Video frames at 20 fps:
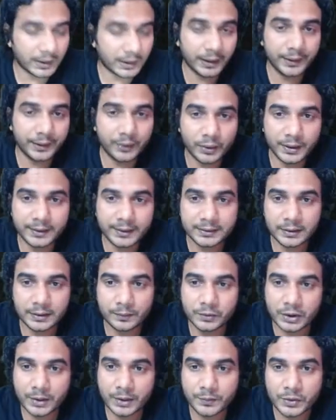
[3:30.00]
iconic
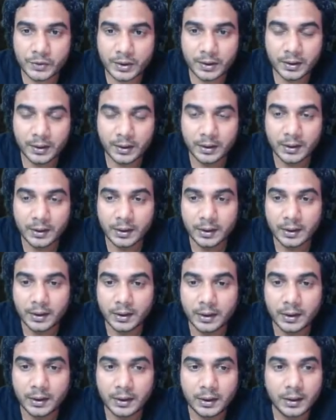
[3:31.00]
subscription.
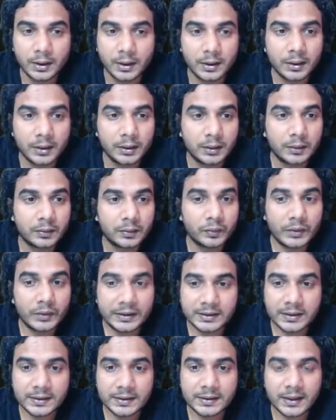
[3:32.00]

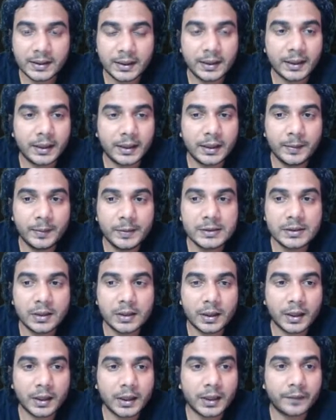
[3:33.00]
This is the Unacademy's
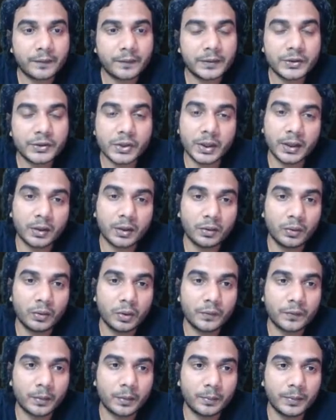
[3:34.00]
learning app, which you can
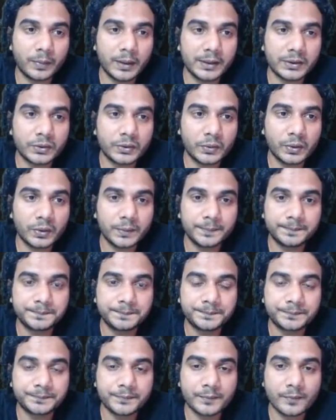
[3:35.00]
download from Play Store.
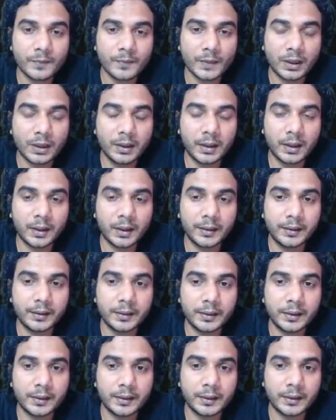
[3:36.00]
And
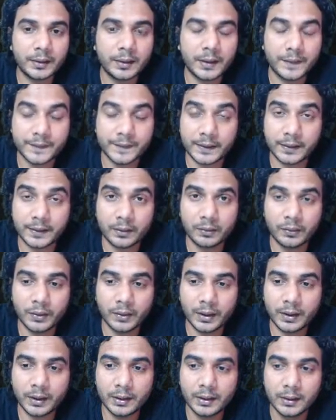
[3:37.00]
after
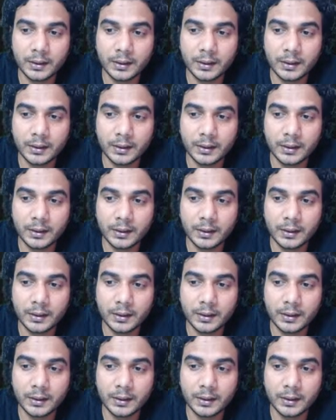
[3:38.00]
downloading,